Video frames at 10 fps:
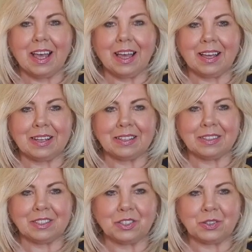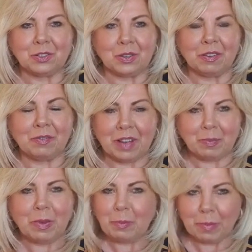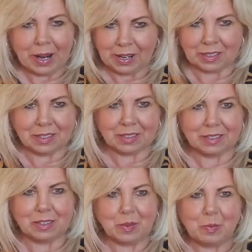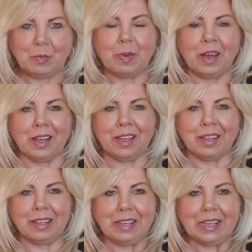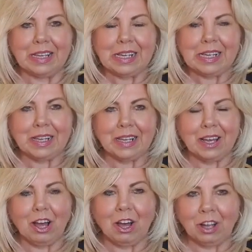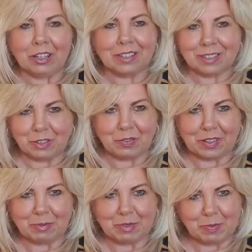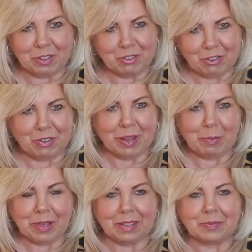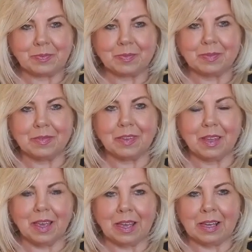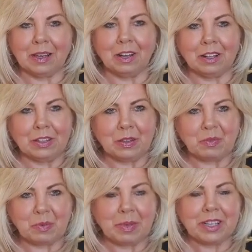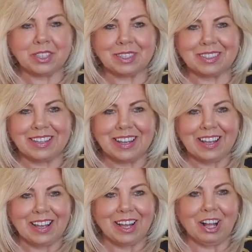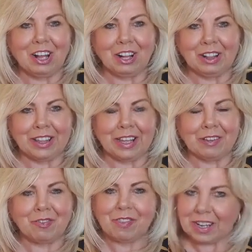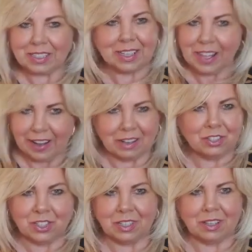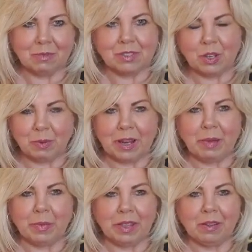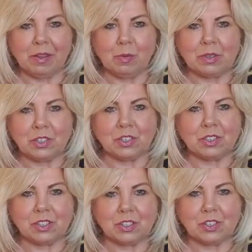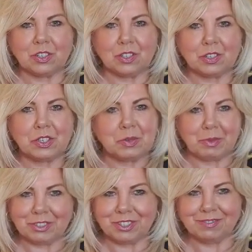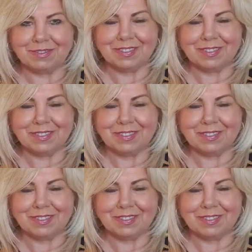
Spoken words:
And I felt bombarded by all the stuff that was being thrown at me, all the information, all the frantic energy that was coming at me was just too much.